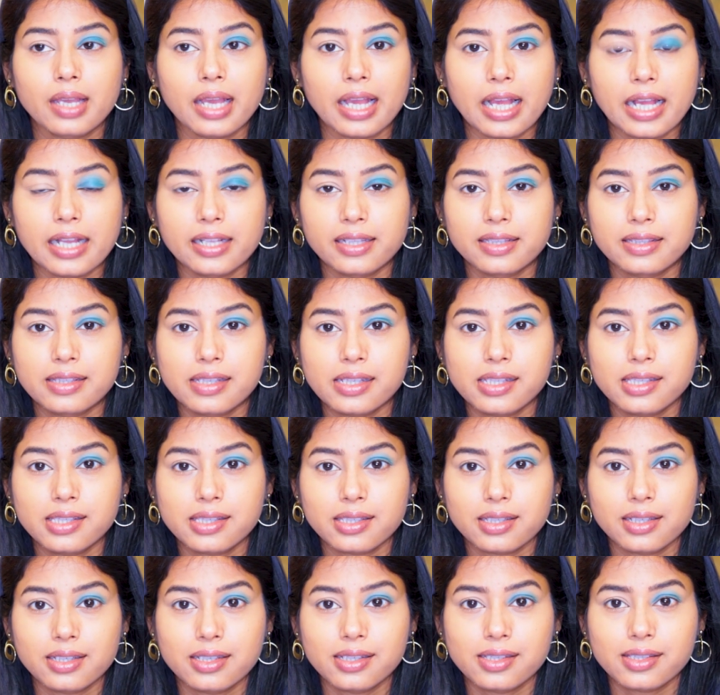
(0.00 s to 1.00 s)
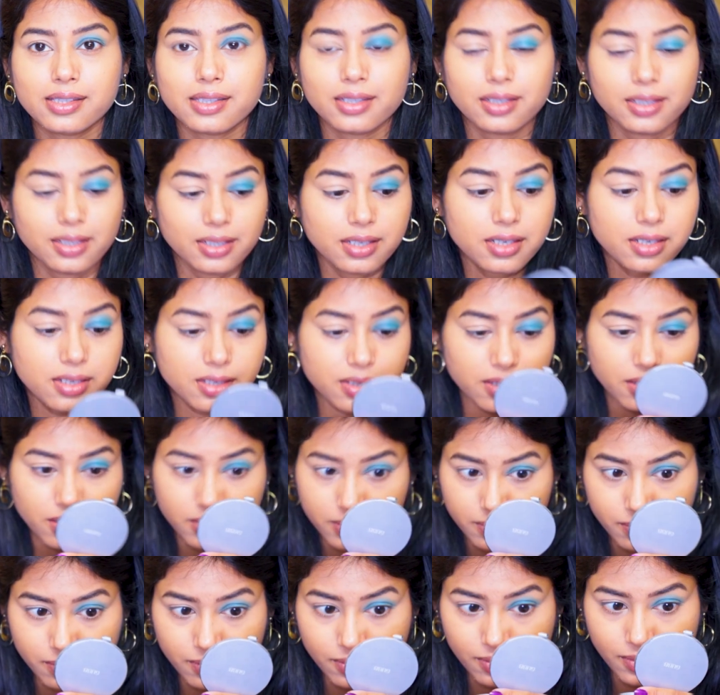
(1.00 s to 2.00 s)
And this is it.
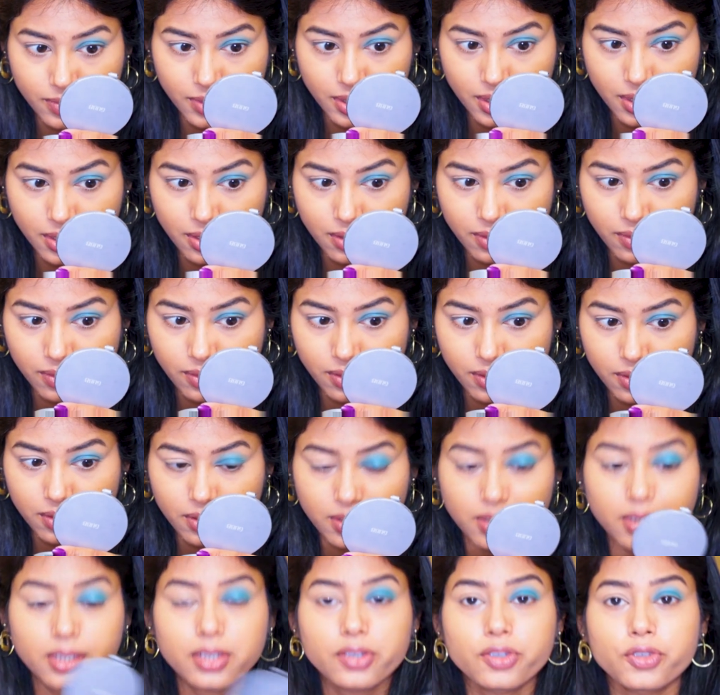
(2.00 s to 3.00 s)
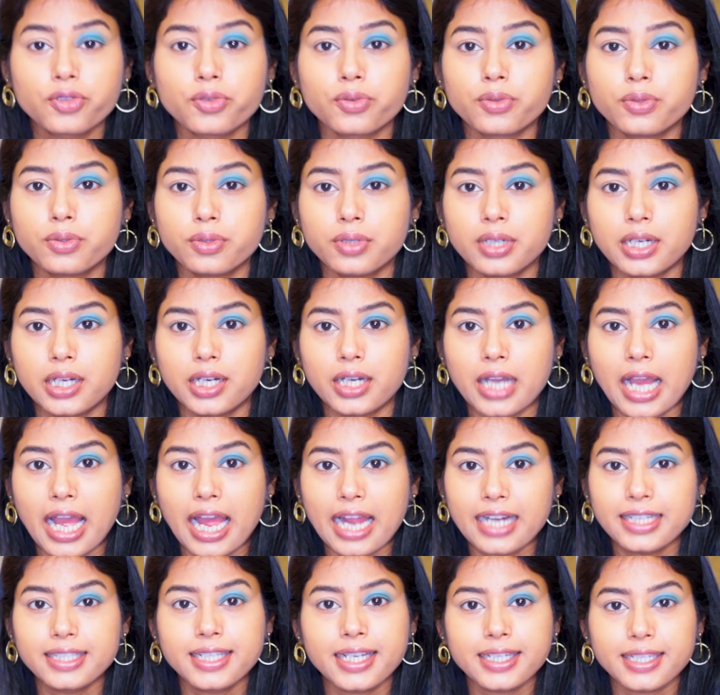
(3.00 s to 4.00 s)
To
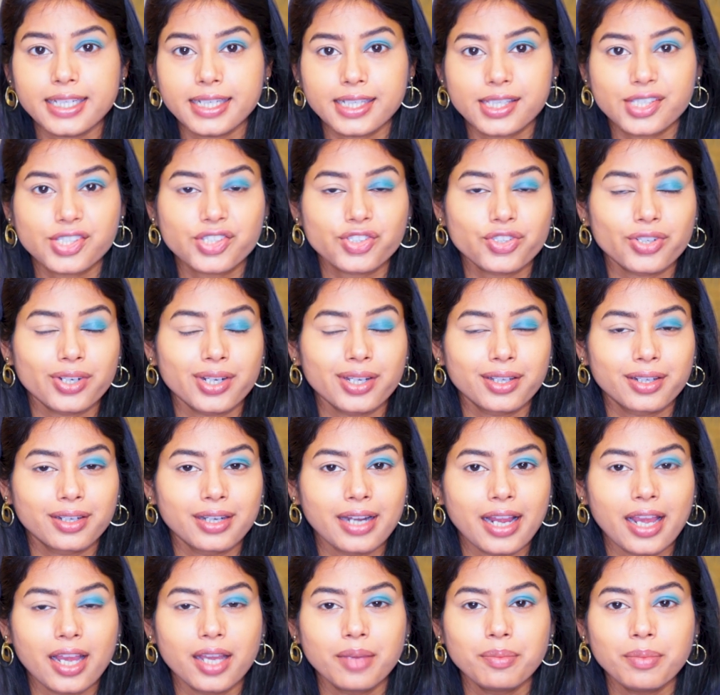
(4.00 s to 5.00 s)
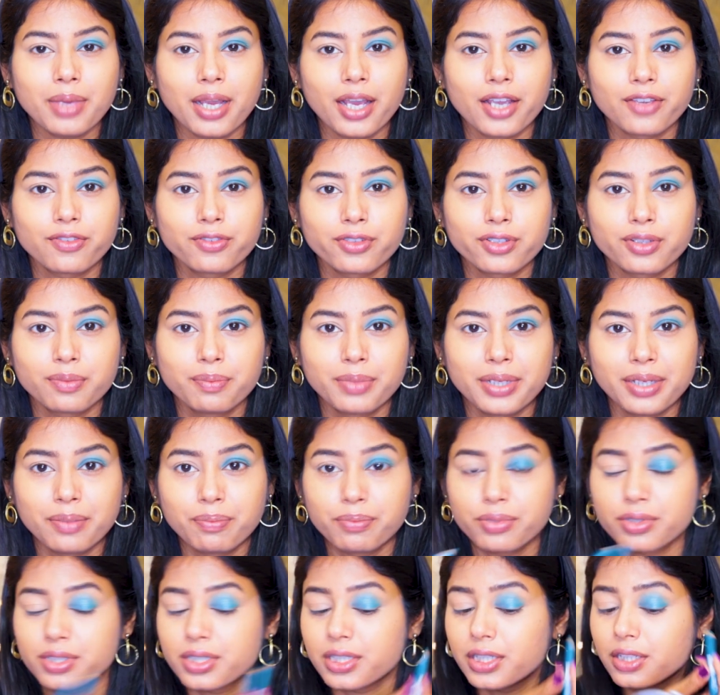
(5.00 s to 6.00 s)
add that extra glam, I would be
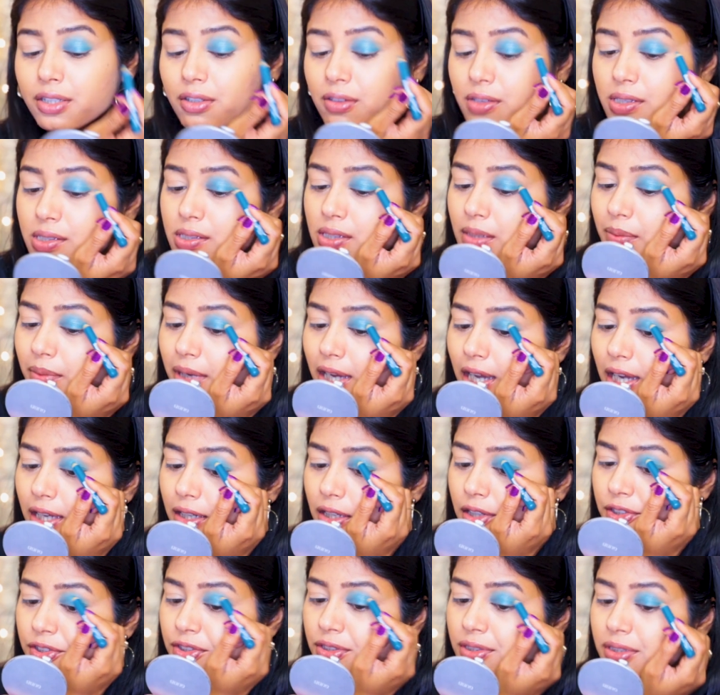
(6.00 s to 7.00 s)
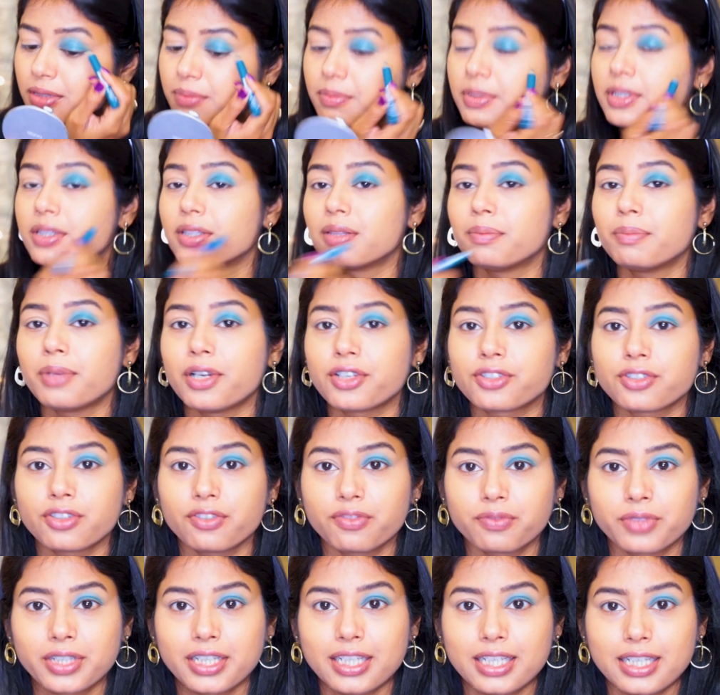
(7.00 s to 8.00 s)
putting on some highlighter in the middle part
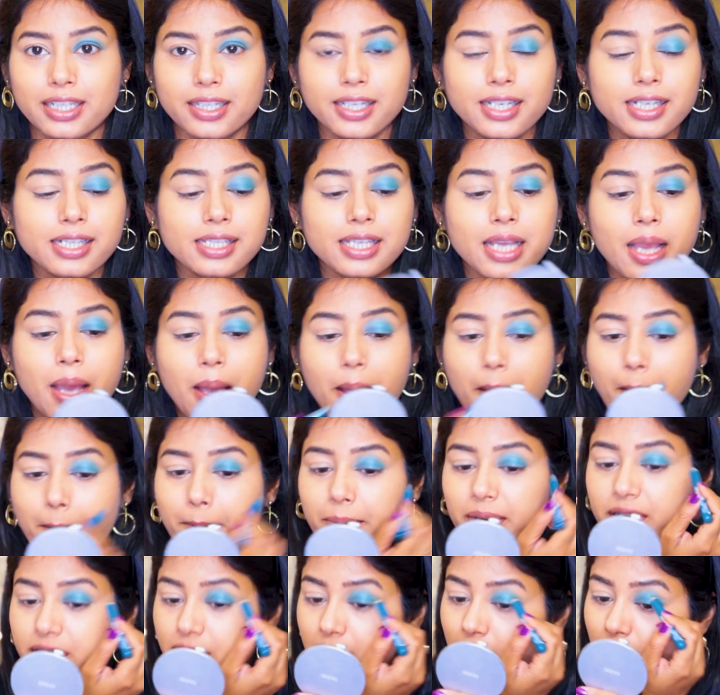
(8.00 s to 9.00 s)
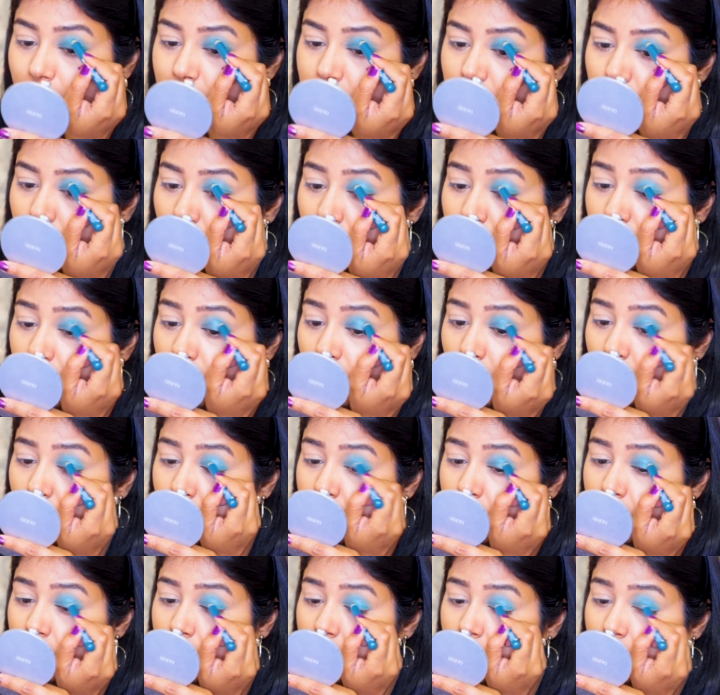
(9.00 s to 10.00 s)
of the lids, but as of
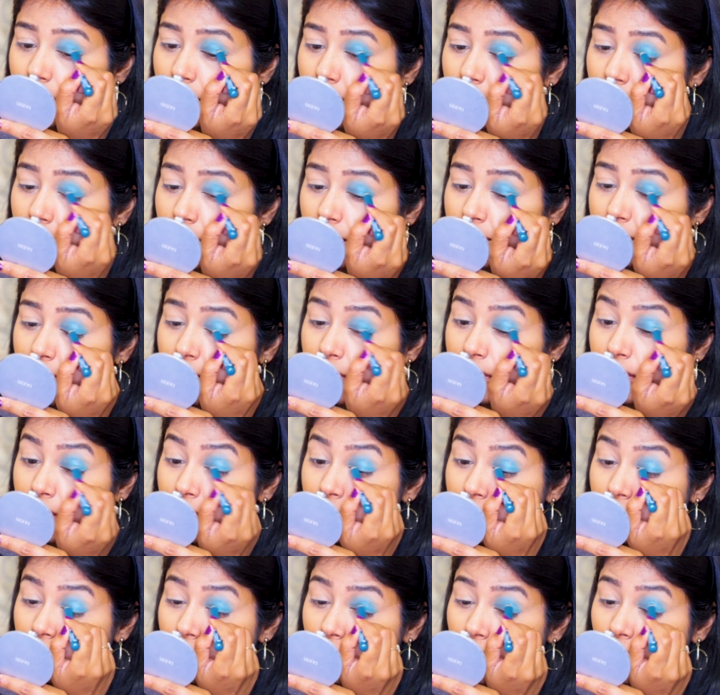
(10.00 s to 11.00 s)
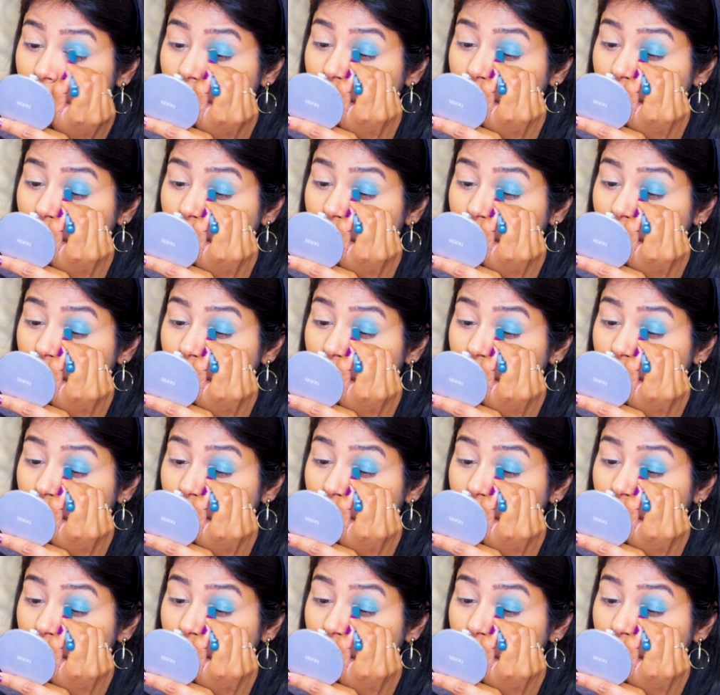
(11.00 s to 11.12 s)
now, just to cover it,